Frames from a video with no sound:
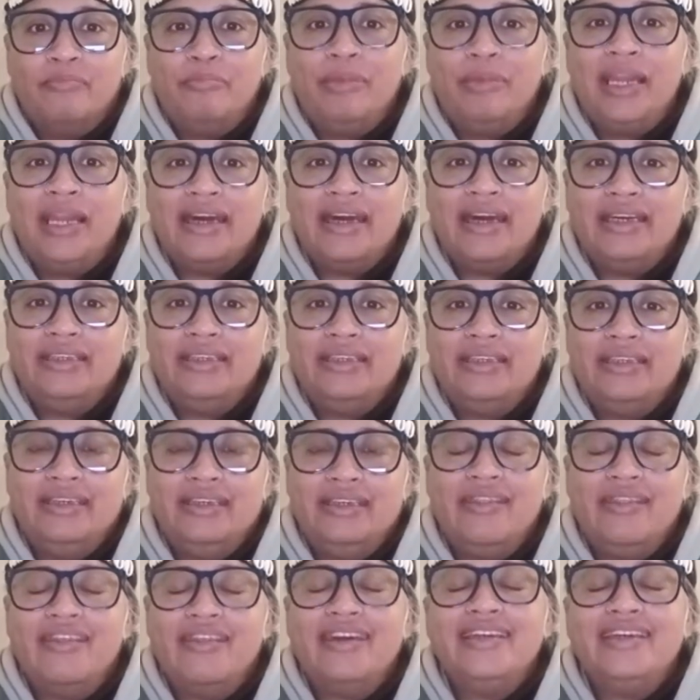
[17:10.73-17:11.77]
played
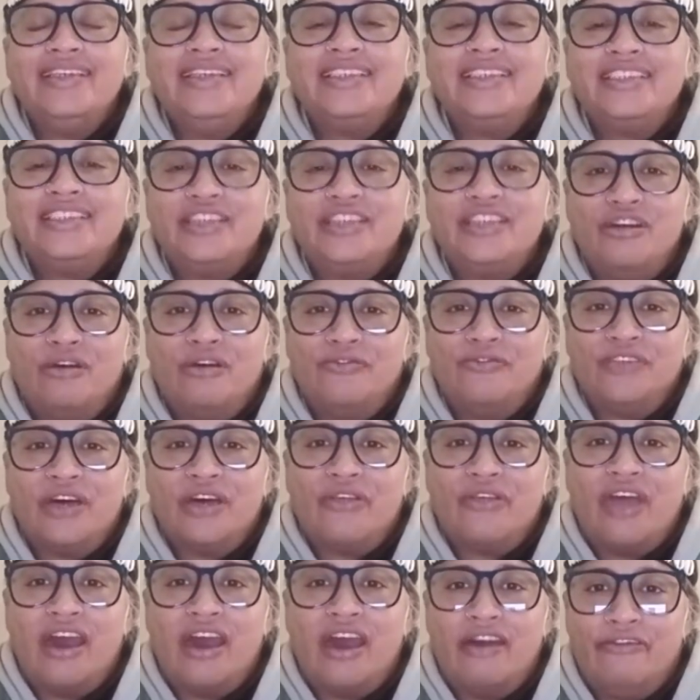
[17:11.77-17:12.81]
in the history of
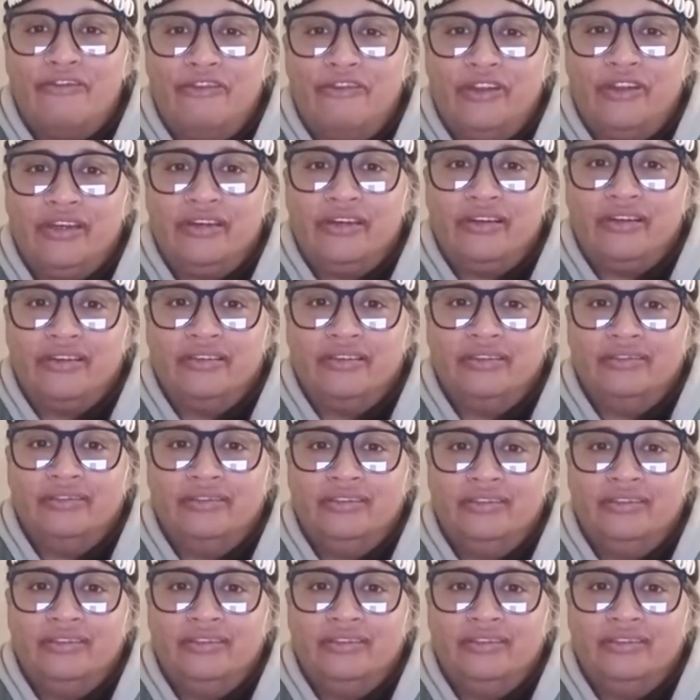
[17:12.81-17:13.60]
South Africa,